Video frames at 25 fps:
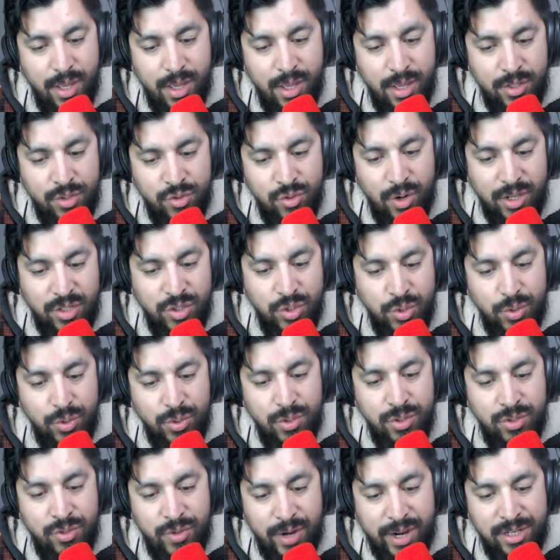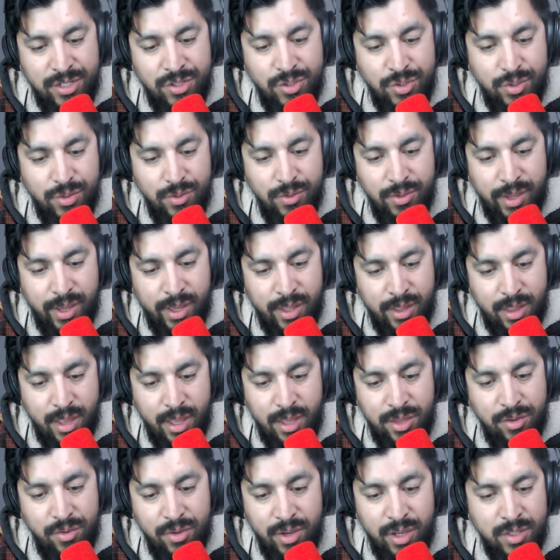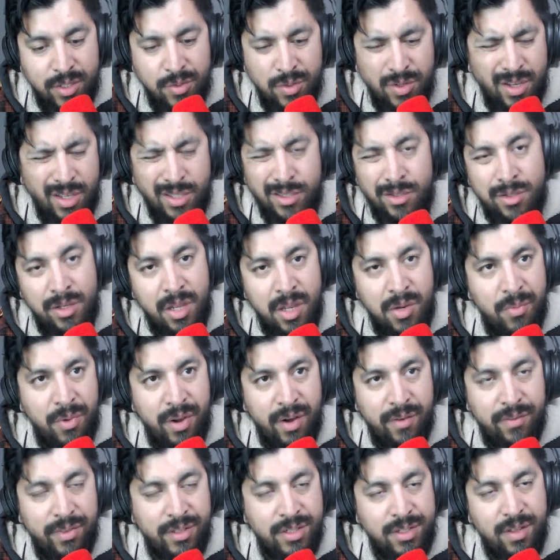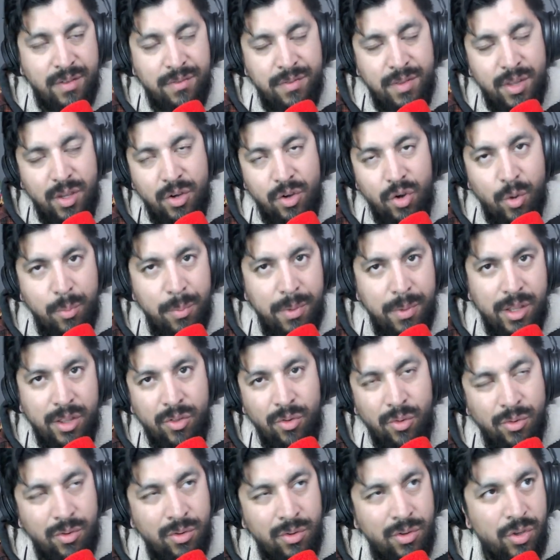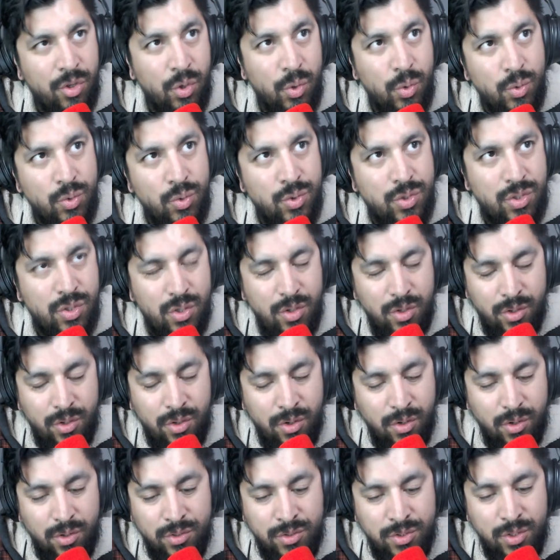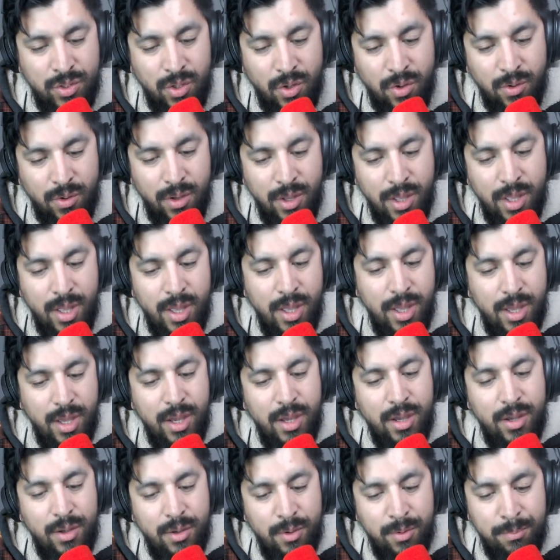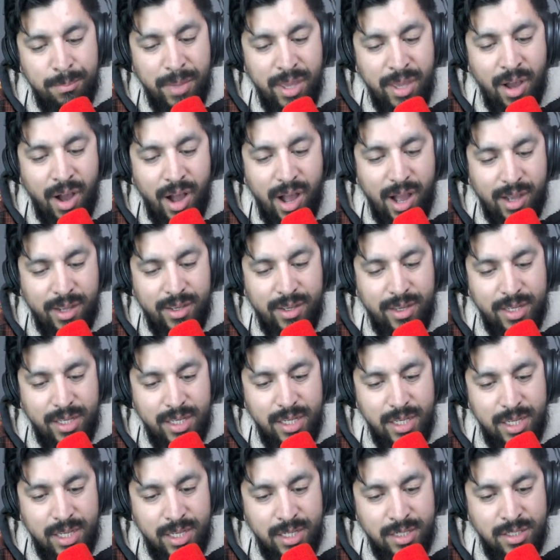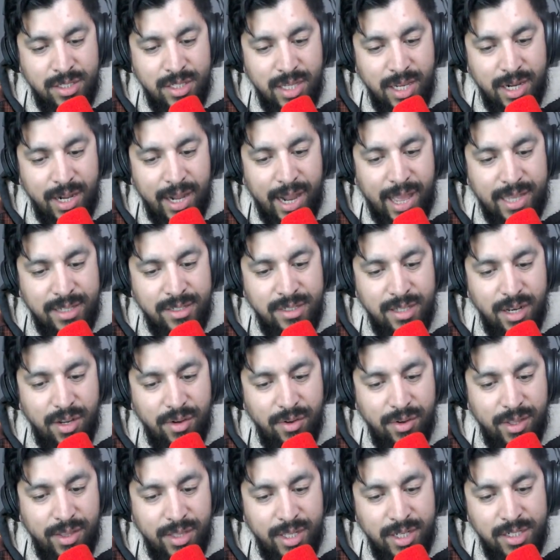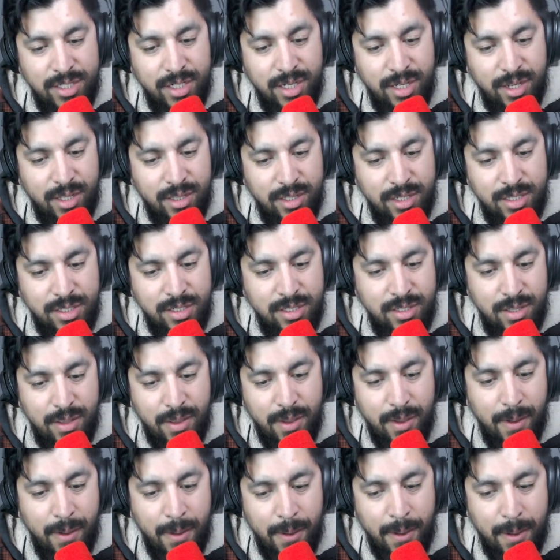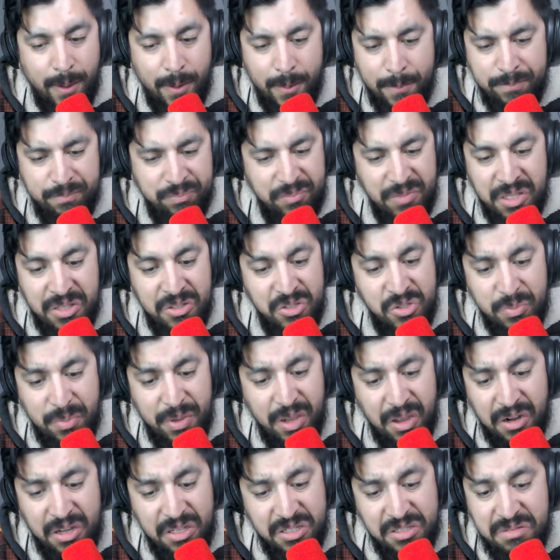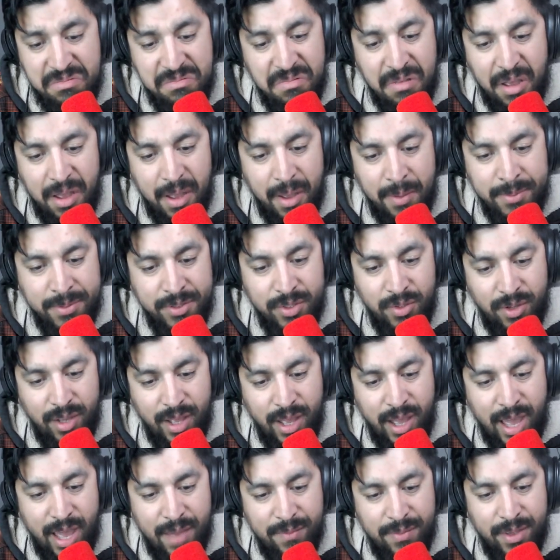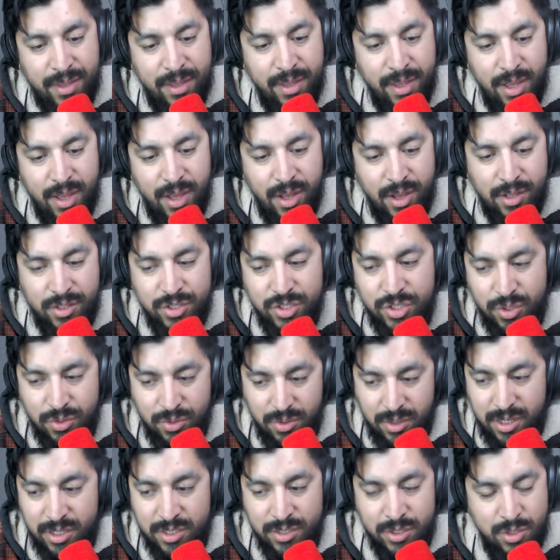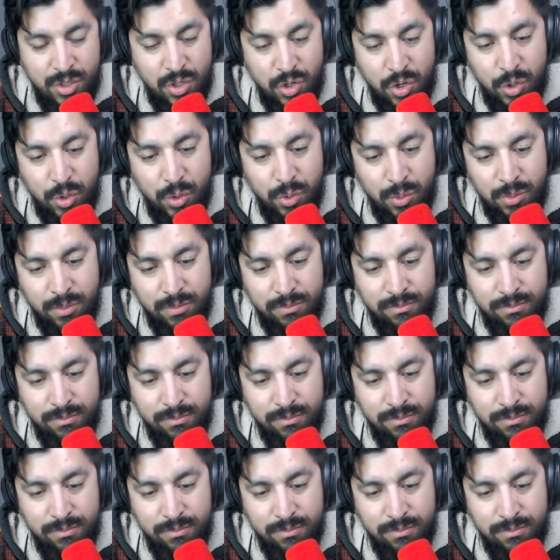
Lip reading: draw 2, trash 2, and then you just get rid of the stuff that you normally don't use, so Mihawk is a nice little addition. And this, to be honest, I'm still gonna have it until there's new,